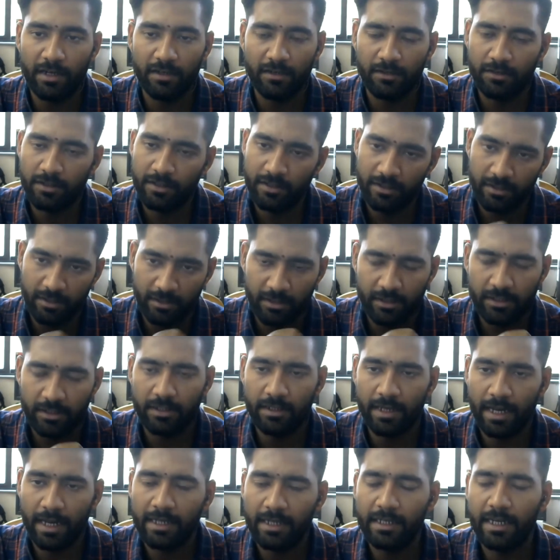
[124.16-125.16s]
at the
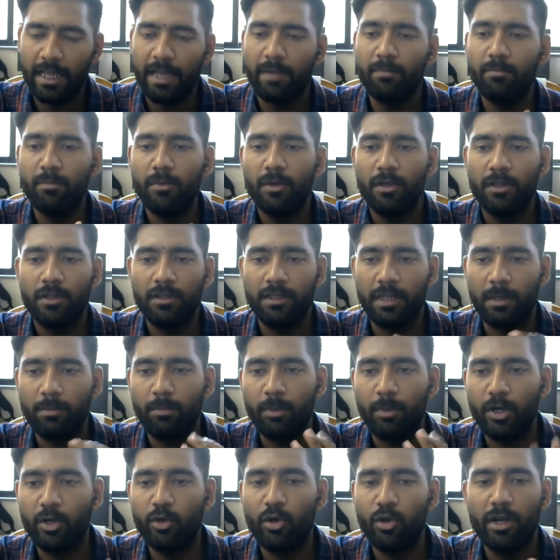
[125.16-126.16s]
that time, that
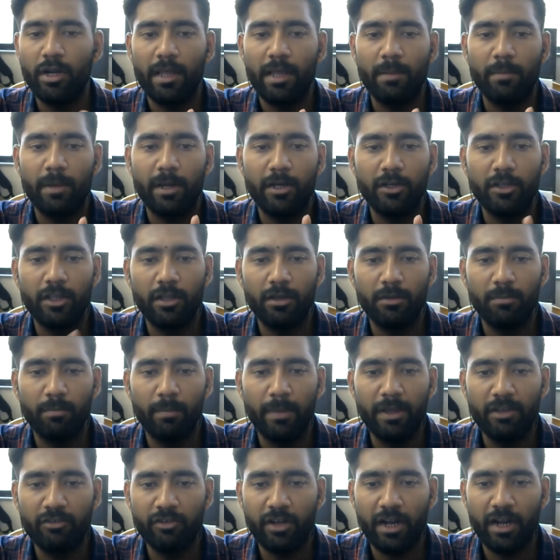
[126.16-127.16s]
particular time, and the
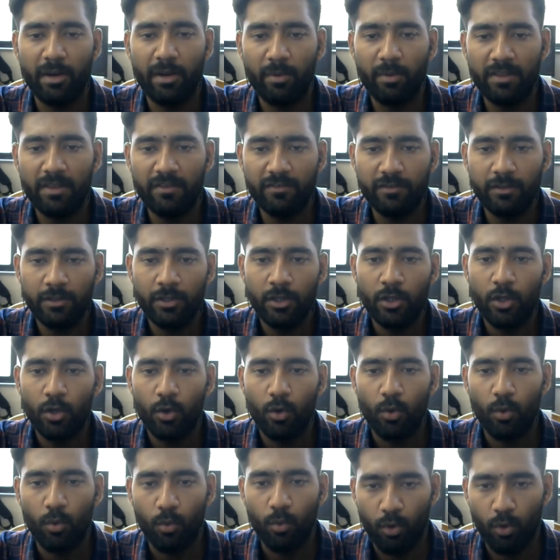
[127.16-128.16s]
major advance
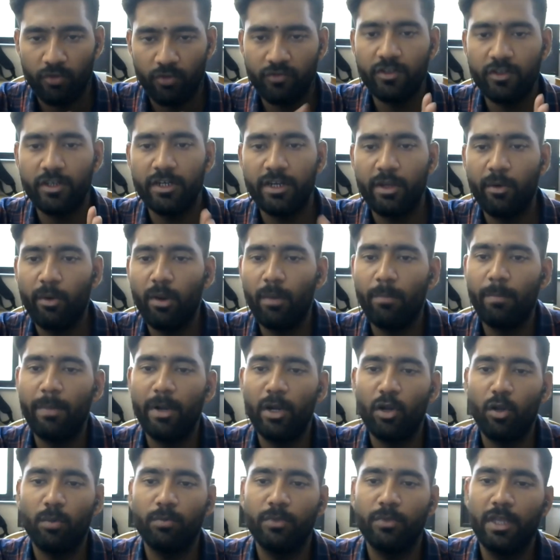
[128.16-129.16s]
was the
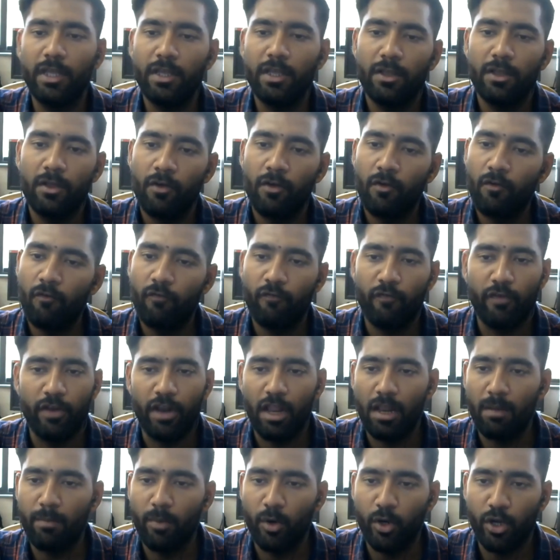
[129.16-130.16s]
development of the
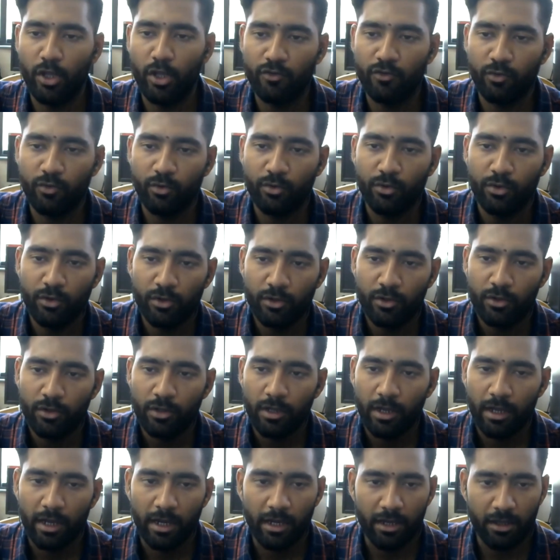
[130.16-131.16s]
phenylbutazone.
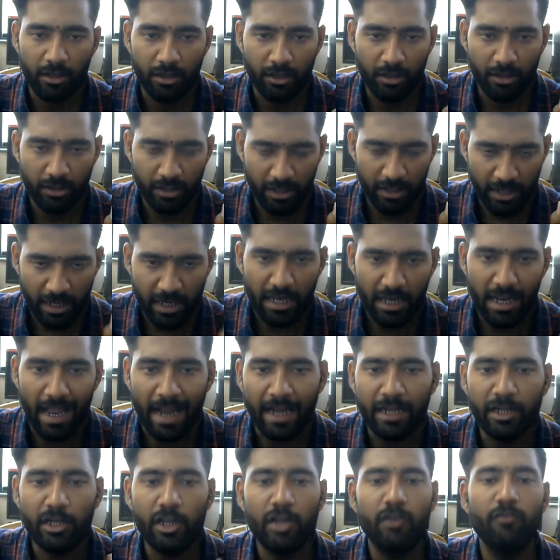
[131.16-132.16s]
Uh, in
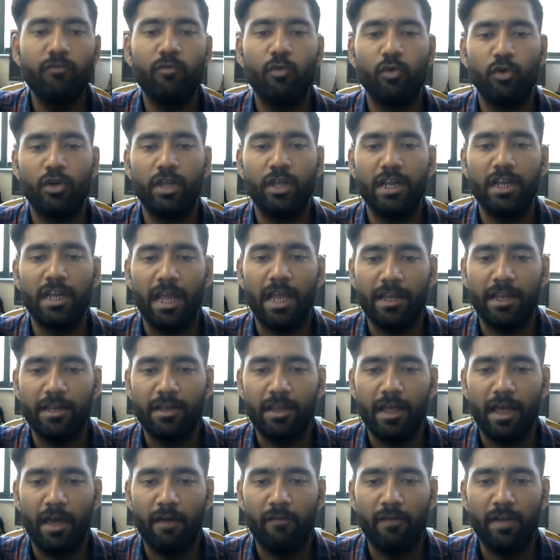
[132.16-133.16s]

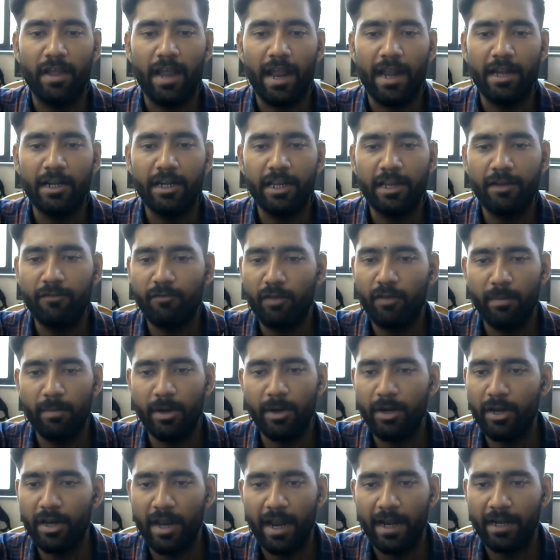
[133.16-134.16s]
1949, having
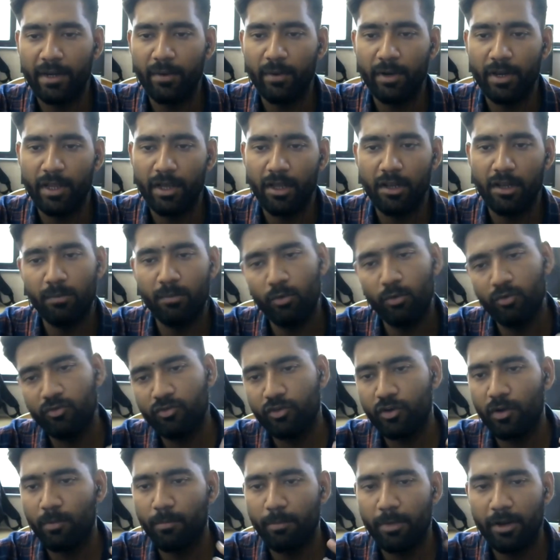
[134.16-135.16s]
anti-inflammatory activity
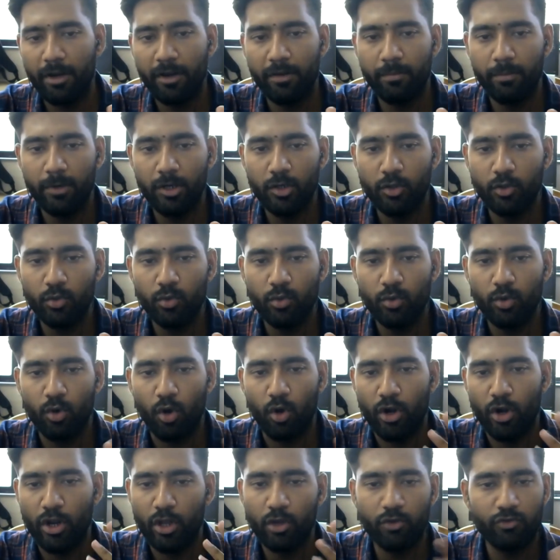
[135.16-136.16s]
almost comparable to
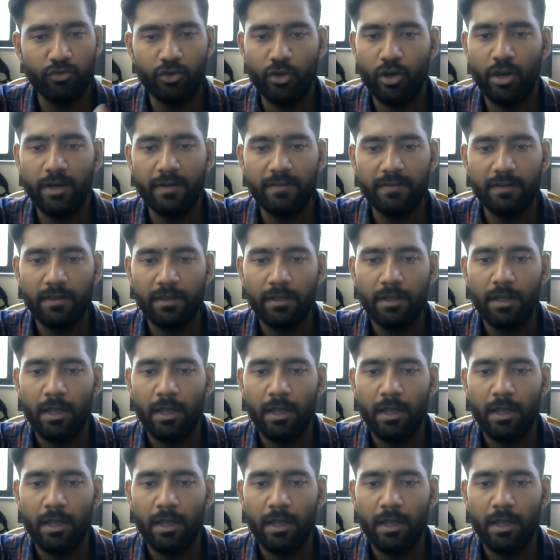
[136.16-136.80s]
corticosteroids,